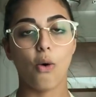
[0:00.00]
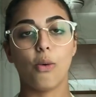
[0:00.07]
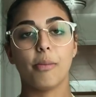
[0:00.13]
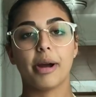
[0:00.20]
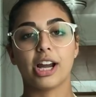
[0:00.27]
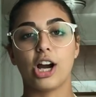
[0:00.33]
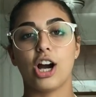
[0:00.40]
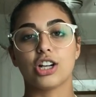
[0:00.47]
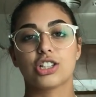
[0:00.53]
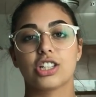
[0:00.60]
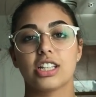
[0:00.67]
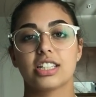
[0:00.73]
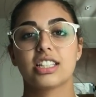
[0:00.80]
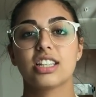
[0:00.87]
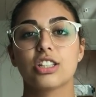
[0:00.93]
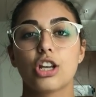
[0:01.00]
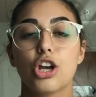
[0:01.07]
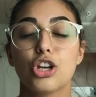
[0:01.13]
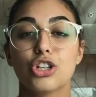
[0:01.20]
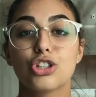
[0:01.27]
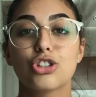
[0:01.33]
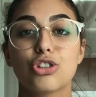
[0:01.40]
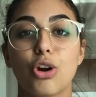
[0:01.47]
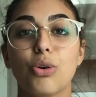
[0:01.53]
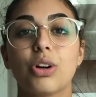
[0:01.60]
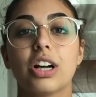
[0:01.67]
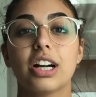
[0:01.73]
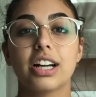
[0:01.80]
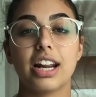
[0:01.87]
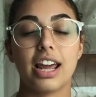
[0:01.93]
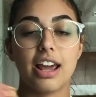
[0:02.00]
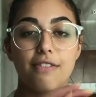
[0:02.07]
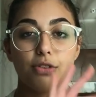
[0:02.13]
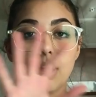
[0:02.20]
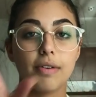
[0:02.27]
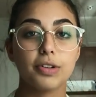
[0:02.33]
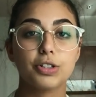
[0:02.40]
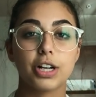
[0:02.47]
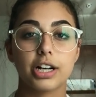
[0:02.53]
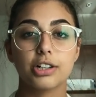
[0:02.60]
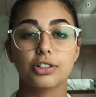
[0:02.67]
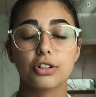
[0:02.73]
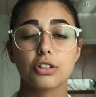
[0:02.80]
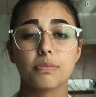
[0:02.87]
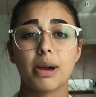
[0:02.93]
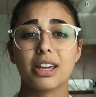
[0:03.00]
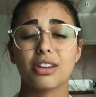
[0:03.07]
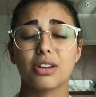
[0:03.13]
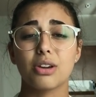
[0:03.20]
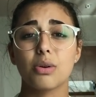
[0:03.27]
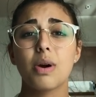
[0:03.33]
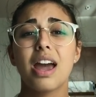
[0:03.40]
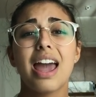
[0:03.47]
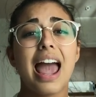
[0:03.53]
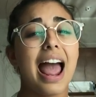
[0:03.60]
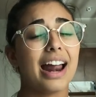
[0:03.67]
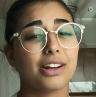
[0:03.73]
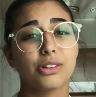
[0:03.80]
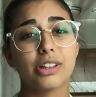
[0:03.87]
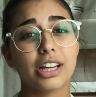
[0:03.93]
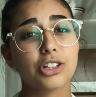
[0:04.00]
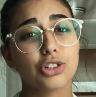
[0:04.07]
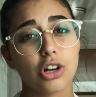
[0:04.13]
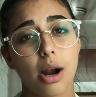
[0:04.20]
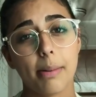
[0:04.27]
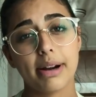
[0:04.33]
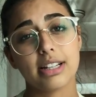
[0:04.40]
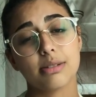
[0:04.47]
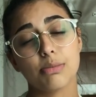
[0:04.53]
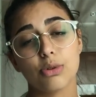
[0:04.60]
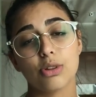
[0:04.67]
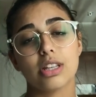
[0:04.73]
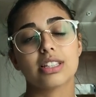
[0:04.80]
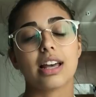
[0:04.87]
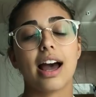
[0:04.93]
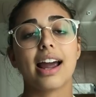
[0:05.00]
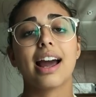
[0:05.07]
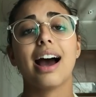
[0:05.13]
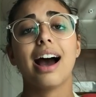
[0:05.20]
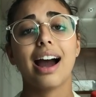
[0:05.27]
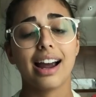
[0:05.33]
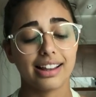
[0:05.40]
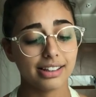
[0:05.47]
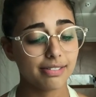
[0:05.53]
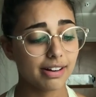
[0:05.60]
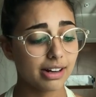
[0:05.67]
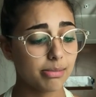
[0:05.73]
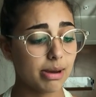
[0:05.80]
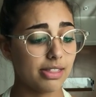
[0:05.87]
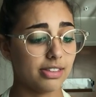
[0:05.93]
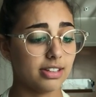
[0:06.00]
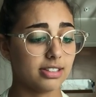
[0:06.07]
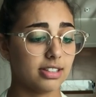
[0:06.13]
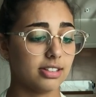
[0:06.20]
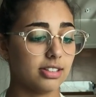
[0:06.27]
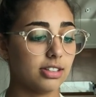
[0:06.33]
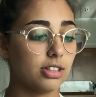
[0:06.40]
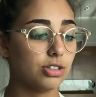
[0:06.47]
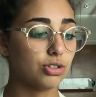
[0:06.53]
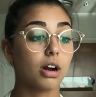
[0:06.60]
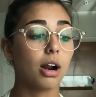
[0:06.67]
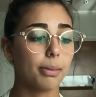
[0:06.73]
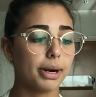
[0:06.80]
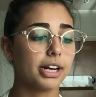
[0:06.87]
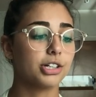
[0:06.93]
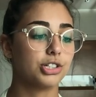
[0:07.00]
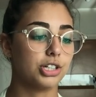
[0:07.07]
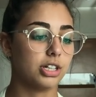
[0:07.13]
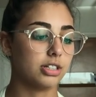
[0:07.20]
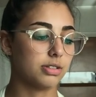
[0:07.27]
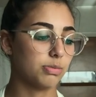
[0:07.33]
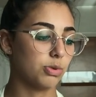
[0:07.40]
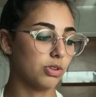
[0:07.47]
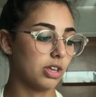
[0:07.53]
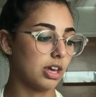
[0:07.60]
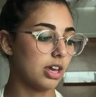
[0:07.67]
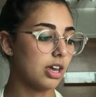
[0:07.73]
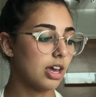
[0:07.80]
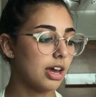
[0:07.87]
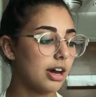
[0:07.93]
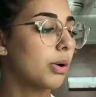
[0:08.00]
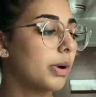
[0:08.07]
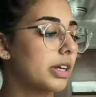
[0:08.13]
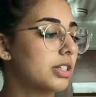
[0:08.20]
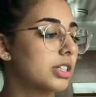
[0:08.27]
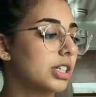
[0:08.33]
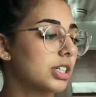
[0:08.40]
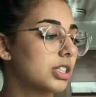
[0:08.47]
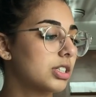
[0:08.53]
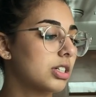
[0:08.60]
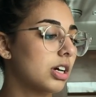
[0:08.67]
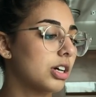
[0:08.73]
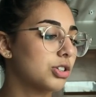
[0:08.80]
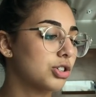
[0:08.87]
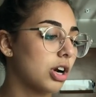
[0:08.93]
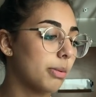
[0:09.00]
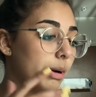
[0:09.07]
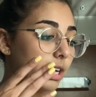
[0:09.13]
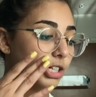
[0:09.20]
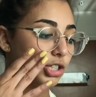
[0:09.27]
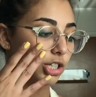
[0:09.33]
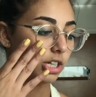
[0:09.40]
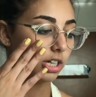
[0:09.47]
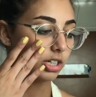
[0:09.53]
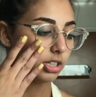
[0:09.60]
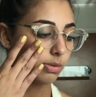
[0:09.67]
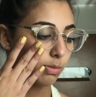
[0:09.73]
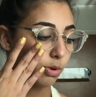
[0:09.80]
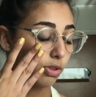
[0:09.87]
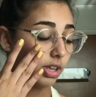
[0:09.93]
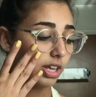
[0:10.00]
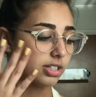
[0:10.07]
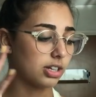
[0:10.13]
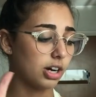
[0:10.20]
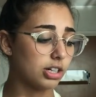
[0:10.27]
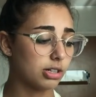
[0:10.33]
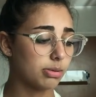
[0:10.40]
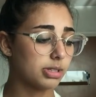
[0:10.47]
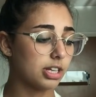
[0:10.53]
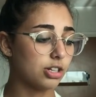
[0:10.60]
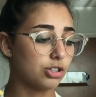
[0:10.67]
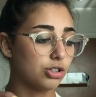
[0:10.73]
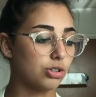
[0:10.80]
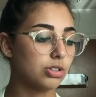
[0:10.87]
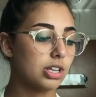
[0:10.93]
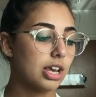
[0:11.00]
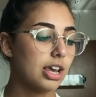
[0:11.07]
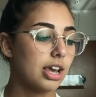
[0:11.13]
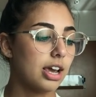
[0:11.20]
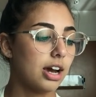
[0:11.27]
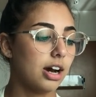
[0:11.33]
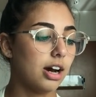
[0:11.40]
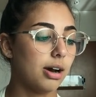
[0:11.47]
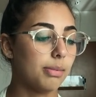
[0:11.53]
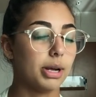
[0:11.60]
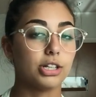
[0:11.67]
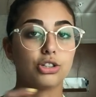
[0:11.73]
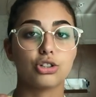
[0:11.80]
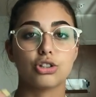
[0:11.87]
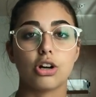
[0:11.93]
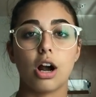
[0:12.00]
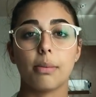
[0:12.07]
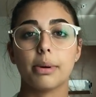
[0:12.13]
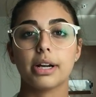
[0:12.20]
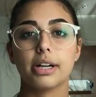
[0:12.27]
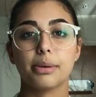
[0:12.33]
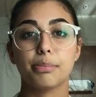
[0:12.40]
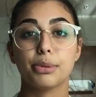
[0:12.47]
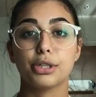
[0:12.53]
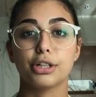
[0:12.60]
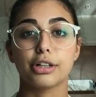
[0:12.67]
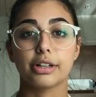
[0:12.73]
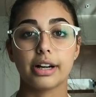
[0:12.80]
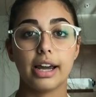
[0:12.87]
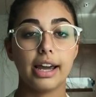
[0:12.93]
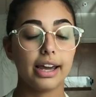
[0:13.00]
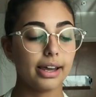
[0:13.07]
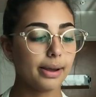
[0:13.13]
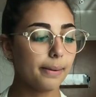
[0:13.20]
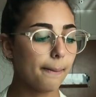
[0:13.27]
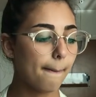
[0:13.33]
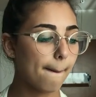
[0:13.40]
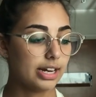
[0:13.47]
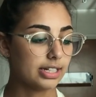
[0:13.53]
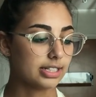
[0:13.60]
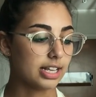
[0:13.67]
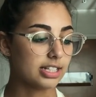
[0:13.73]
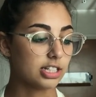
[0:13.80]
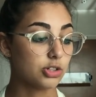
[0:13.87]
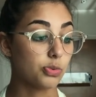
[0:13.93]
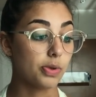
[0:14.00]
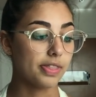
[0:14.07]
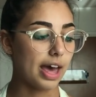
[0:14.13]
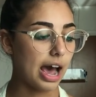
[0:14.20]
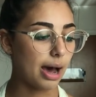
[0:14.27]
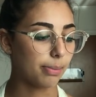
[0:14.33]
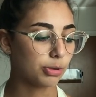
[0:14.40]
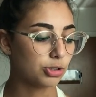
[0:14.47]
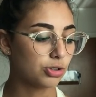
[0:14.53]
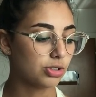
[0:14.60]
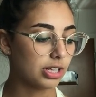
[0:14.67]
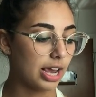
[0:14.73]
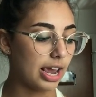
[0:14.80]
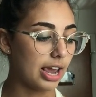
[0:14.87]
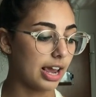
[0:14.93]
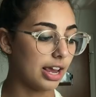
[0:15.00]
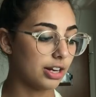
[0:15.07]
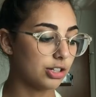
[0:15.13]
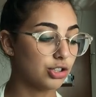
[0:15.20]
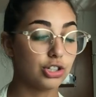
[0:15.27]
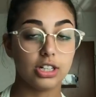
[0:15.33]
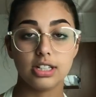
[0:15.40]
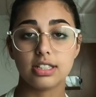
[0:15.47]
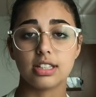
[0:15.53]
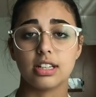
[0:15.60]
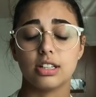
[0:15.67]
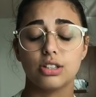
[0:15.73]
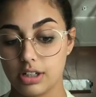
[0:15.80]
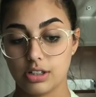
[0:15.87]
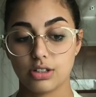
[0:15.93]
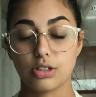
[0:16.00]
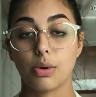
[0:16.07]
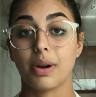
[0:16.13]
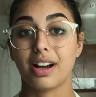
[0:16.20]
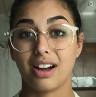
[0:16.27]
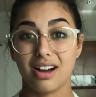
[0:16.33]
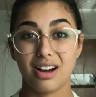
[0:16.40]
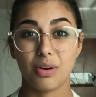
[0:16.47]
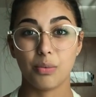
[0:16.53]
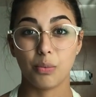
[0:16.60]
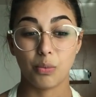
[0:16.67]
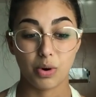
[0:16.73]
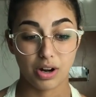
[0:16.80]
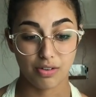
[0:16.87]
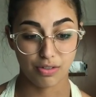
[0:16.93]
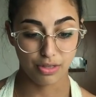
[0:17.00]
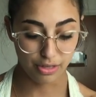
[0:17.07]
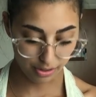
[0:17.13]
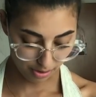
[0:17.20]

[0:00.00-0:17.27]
oh my gosh, this is so good. If you have a Trader Joe's by you and you like strawberry smoothies, I highly recommend this. This is a strawberry chia smoothie. Oh, it's just a strawberry chia smoothie. It's 100% juice. Um, it's strawberry puree and it says it's with apple juice and chia seeds. So I got one of